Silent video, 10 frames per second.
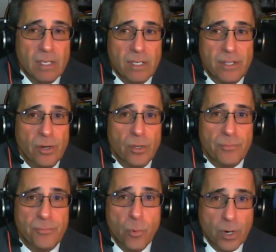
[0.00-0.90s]
You're
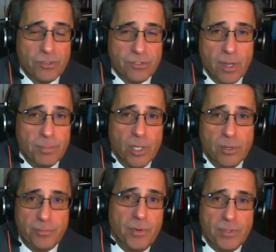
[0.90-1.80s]
40-something, you're
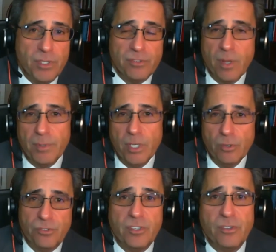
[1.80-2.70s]
50-something, you're
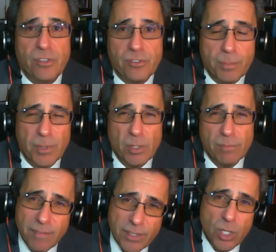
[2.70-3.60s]
60-something. You've
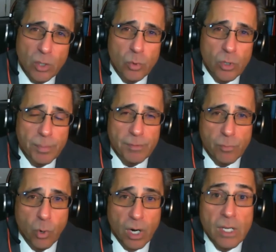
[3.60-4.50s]
never done a will
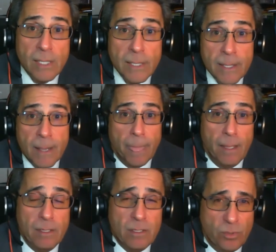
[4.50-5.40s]
before.
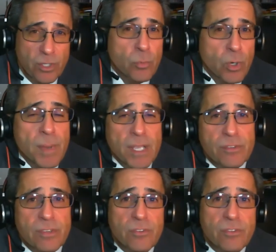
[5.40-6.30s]
It wouldn't make
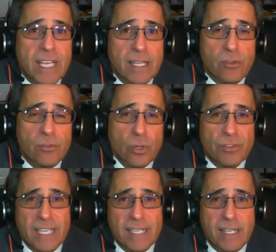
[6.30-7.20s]
sense to get this all
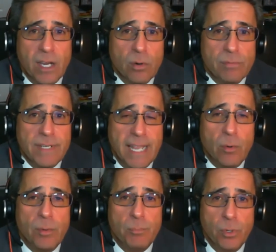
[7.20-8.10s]
taken care of
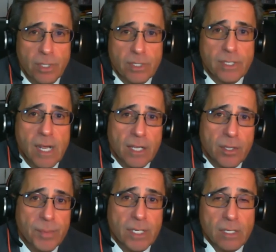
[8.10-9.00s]
now and put it in the
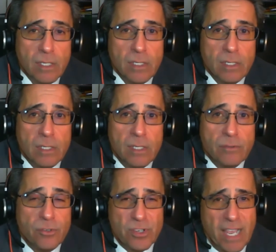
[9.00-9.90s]
document.
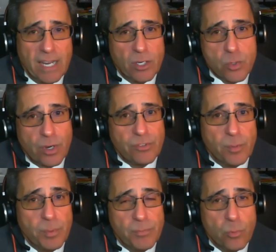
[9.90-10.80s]
Since you hadn't addressed
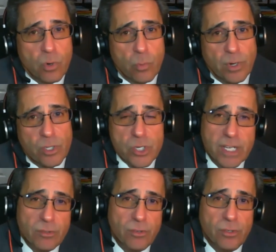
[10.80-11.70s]
it before, what are the
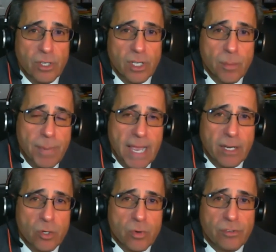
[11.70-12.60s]
chances you're going to come back
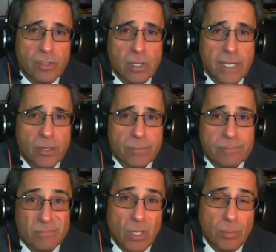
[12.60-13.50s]
and address it later?
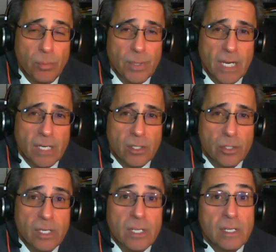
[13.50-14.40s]
Probably not good.